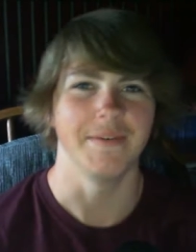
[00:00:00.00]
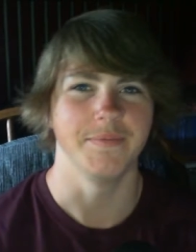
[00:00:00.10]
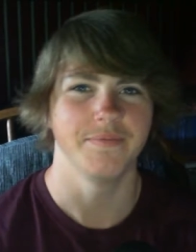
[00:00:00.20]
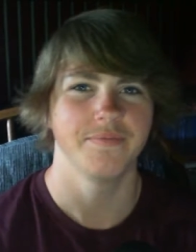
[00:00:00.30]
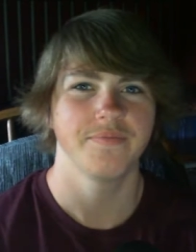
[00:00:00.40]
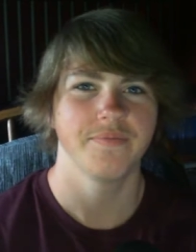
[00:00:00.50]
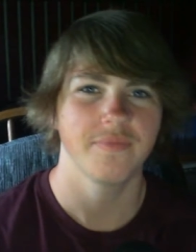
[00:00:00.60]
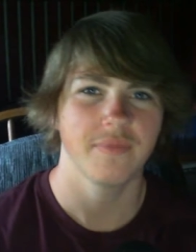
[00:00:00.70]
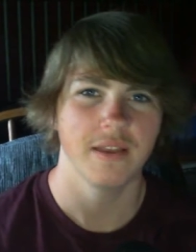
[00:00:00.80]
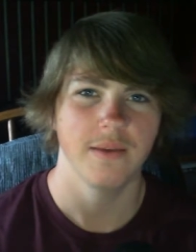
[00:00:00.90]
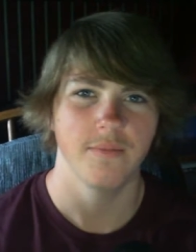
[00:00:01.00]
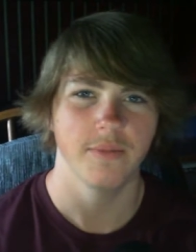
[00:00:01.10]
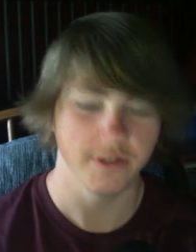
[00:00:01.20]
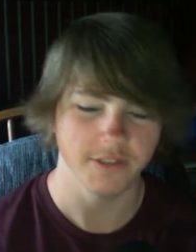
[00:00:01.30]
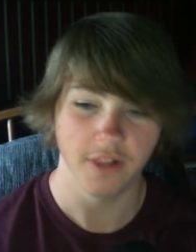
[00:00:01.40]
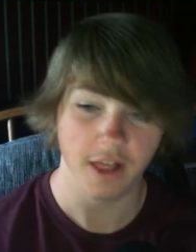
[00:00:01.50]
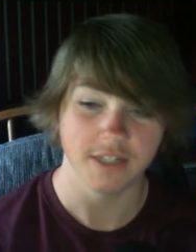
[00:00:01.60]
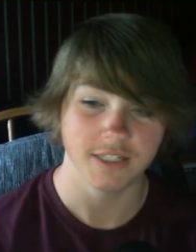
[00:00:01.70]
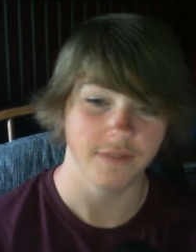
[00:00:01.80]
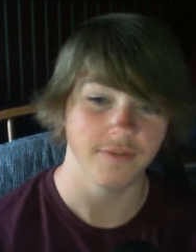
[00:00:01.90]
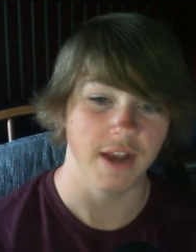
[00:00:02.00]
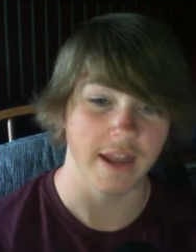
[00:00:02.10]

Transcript: um, but there's a lot of stuff that